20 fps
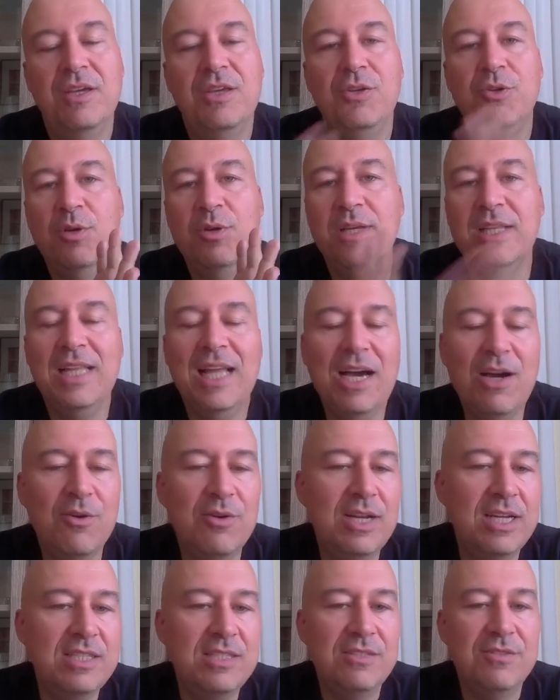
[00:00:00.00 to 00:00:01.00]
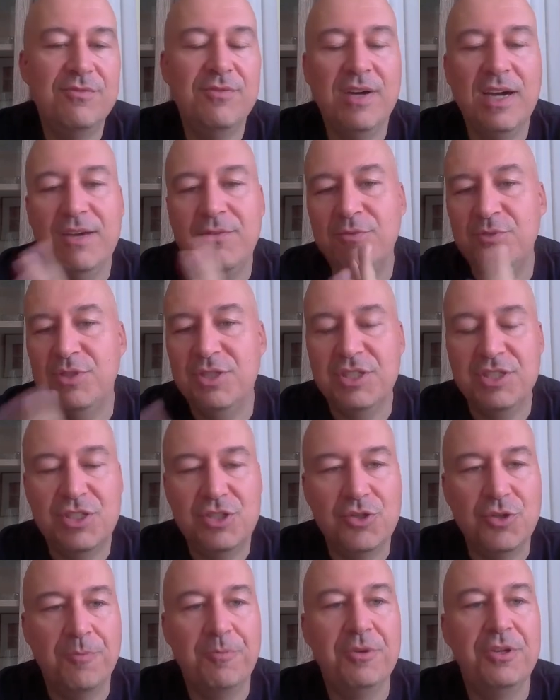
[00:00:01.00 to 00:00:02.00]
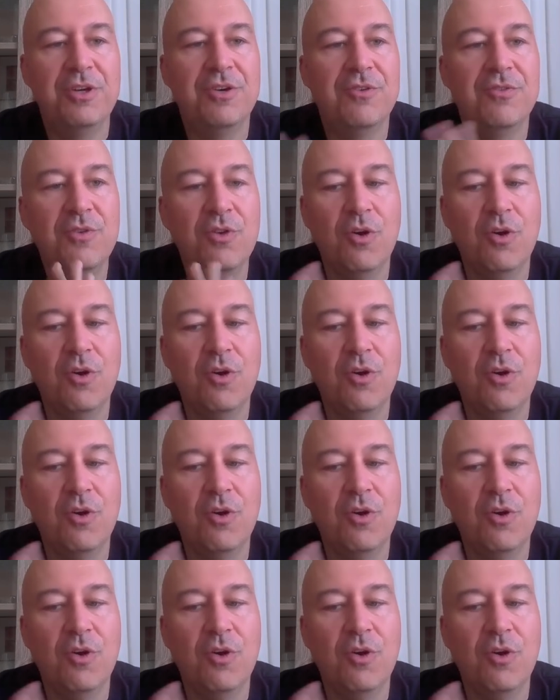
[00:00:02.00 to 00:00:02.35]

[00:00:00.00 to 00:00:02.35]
You allow knight c5, you just chop it off,